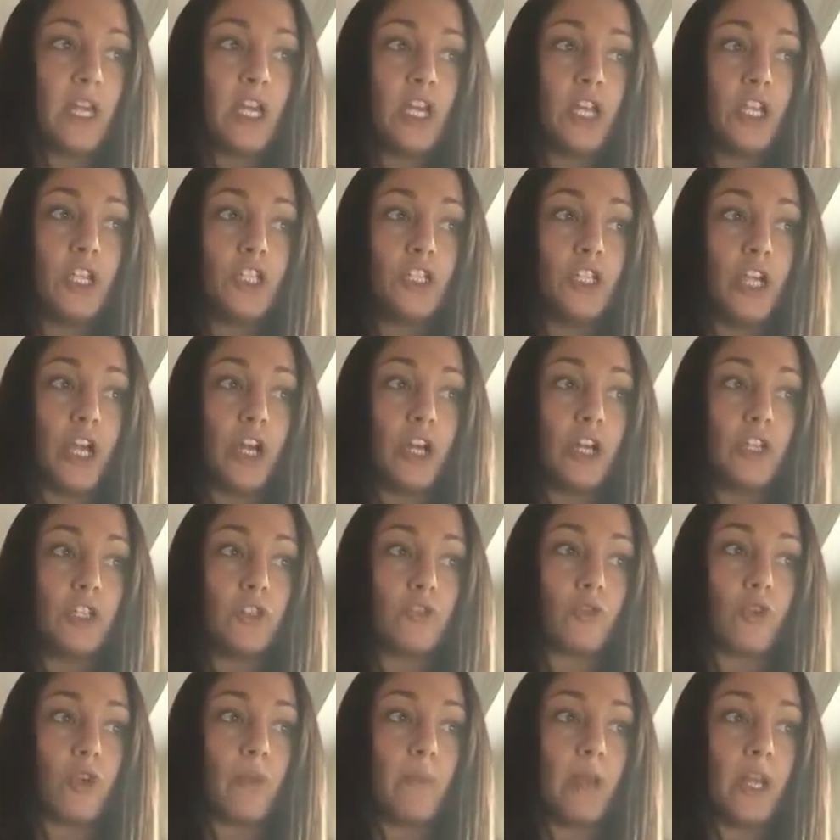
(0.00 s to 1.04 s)
shared
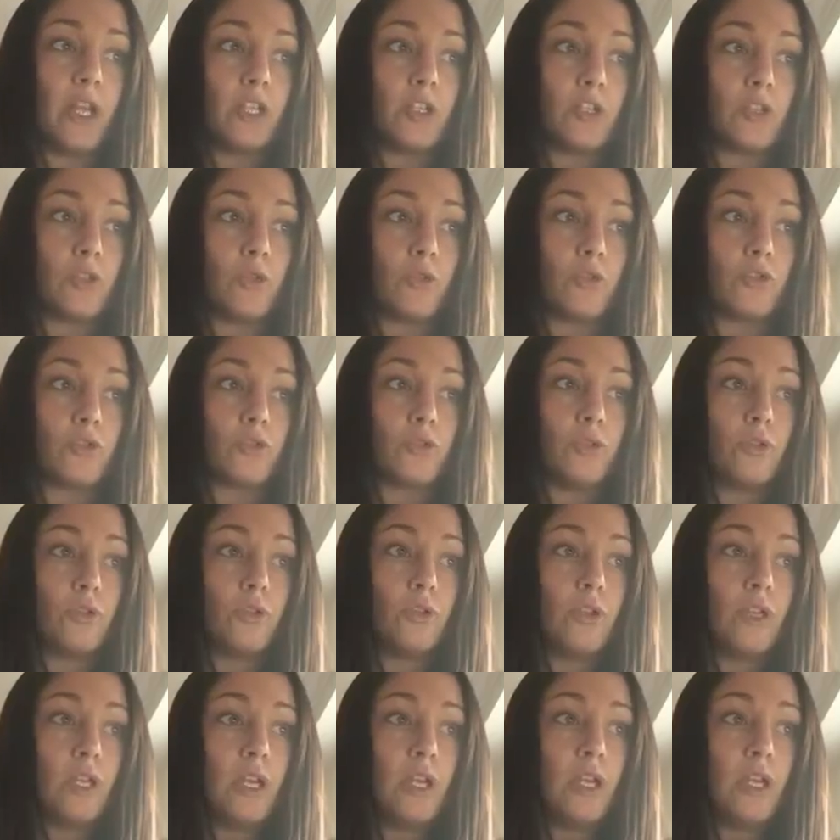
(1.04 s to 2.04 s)
enjoyment, social